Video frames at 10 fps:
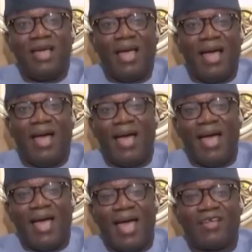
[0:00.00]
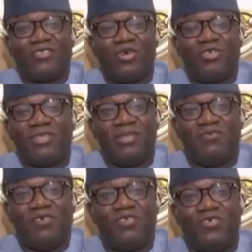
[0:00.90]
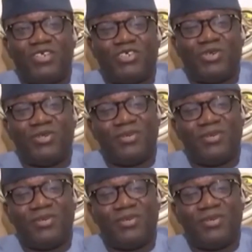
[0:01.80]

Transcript: actors in the federation.